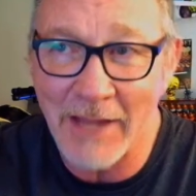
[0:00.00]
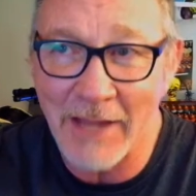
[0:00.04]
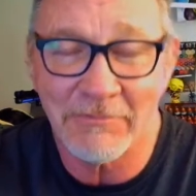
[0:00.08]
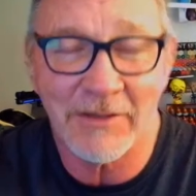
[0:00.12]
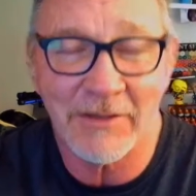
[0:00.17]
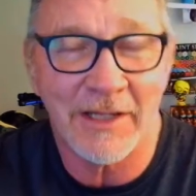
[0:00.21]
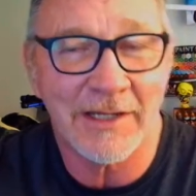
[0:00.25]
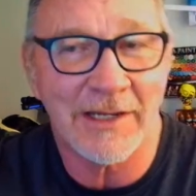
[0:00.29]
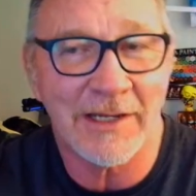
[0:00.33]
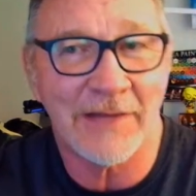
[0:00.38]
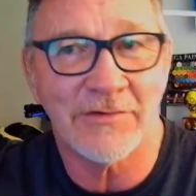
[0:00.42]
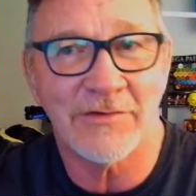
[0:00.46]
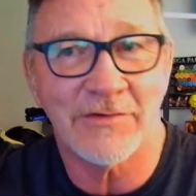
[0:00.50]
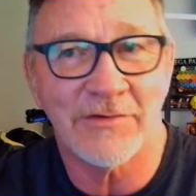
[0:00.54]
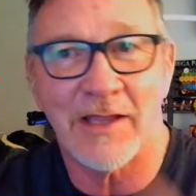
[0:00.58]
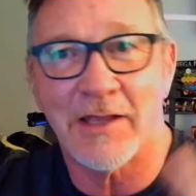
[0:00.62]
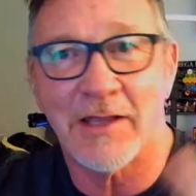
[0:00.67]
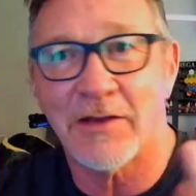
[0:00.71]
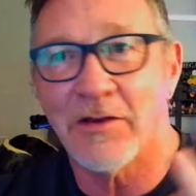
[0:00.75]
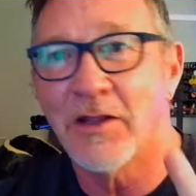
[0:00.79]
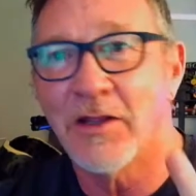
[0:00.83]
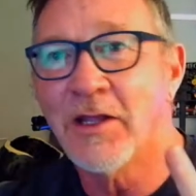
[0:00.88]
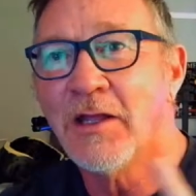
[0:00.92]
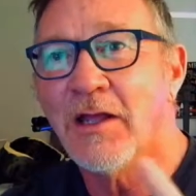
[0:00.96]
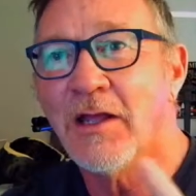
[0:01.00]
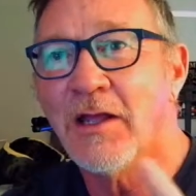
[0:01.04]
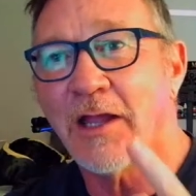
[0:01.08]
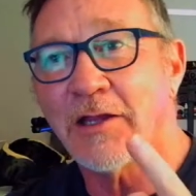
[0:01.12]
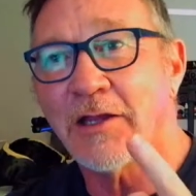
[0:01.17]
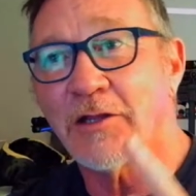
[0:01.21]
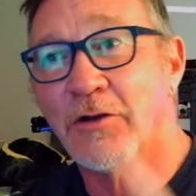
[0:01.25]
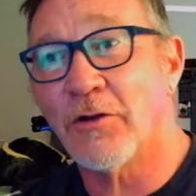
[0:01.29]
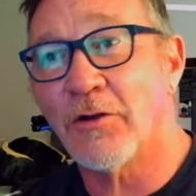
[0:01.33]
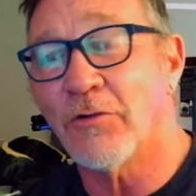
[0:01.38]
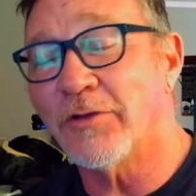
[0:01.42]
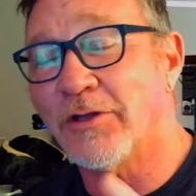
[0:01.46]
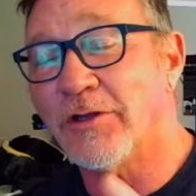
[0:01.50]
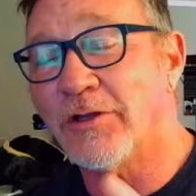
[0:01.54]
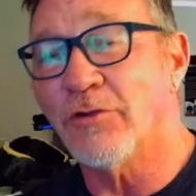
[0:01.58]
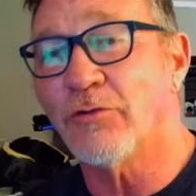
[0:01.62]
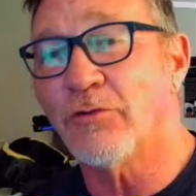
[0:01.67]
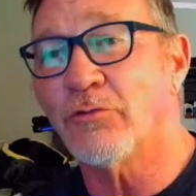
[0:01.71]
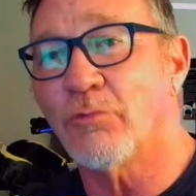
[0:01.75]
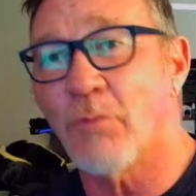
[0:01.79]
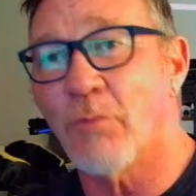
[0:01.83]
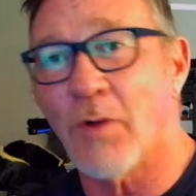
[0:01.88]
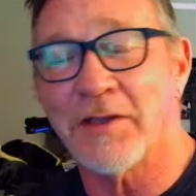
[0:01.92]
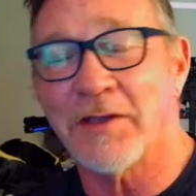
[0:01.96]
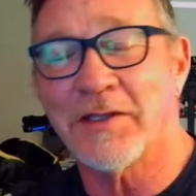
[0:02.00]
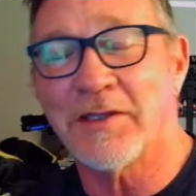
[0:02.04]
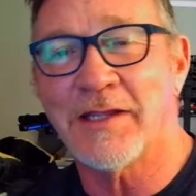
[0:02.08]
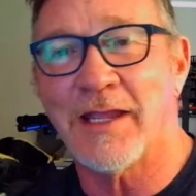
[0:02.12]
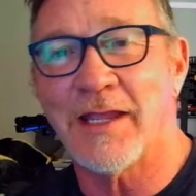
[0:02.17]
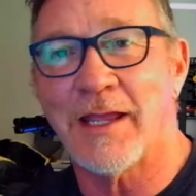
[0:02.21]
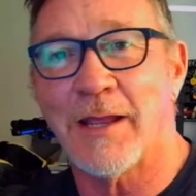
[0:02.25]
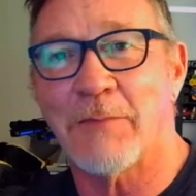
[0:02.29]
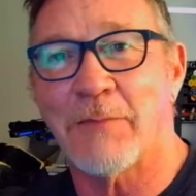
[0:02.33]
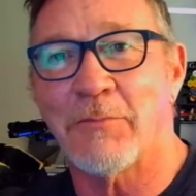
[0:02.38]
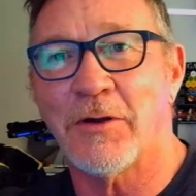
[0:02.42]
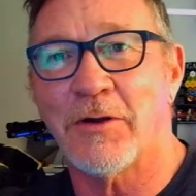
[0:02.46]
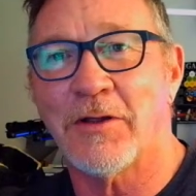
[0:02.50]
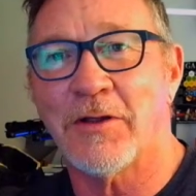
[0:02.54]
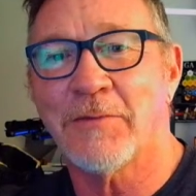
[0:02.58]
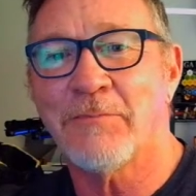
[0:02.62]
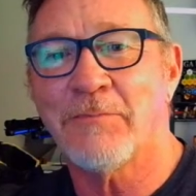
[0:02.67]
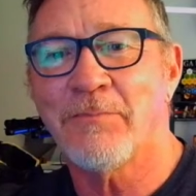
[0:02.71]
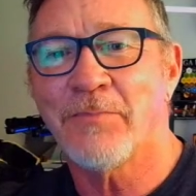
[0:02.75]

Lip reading: Like I said, I can only use one camera